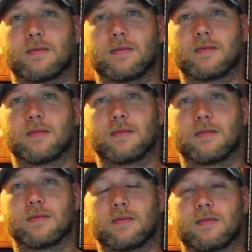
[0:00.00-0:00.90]

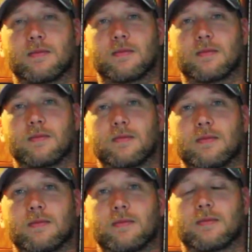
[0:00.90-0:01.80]

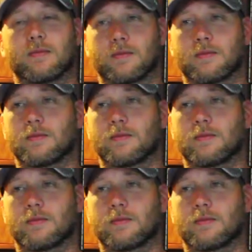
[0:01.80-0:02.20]
The person shown says nothing.